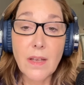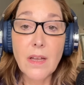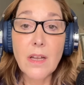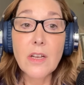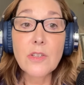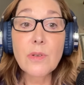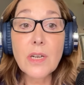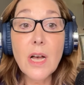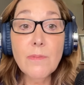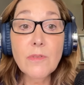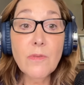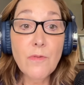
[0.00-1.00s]
So it
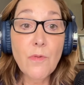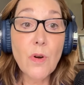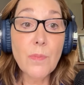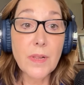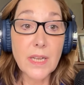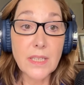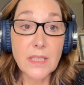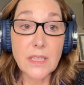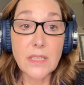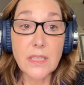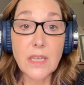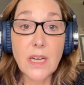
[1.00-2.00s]
comes from 4
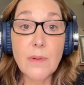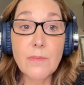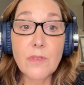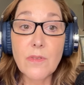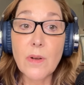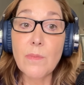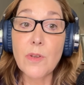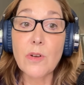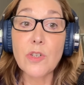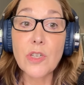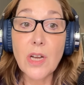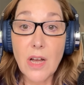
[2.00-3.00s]
places. It comes from your
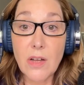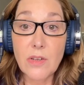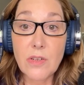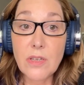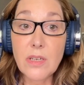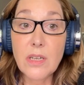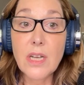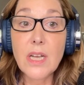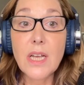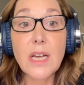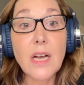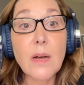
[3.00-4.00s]
childhood.
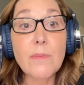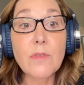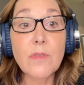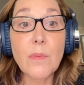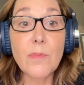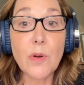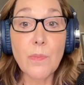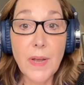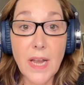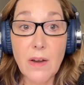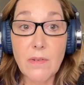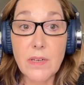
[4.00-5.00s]
It comes from your
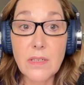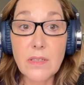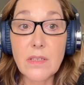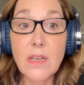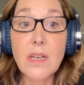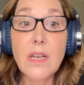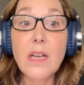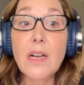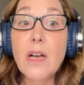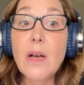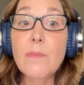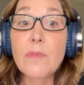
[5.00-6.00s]
parents. It
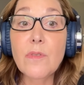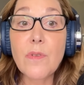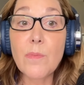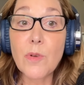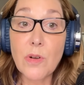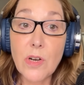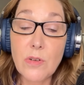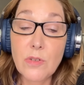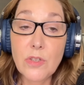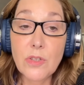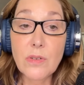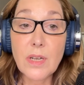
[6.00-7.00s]
comes from your
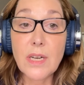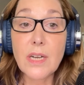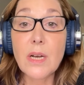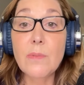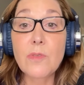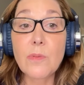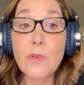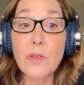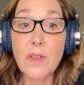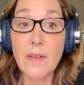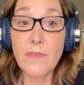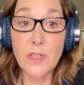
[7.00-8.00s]
culture, and it comes from your
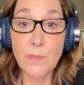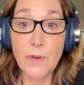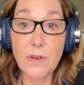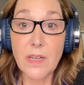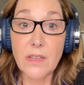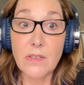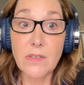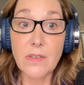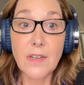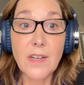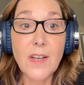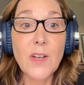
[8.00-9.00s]
life experience.
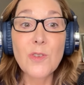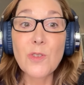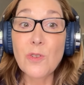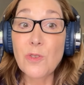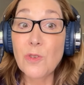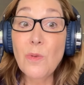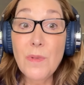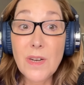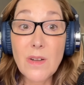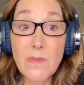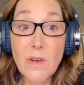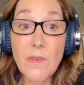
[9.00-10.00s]
So
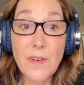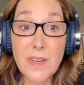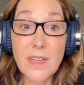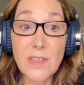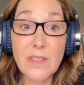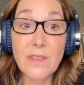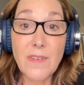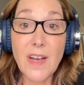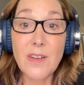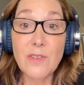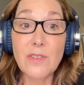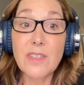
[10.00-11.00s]
many of our financial
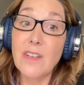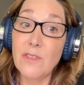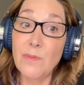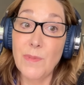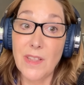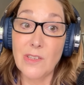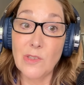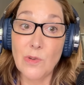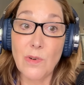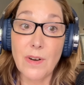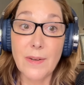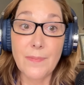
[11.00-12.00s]
advisors gives me this story.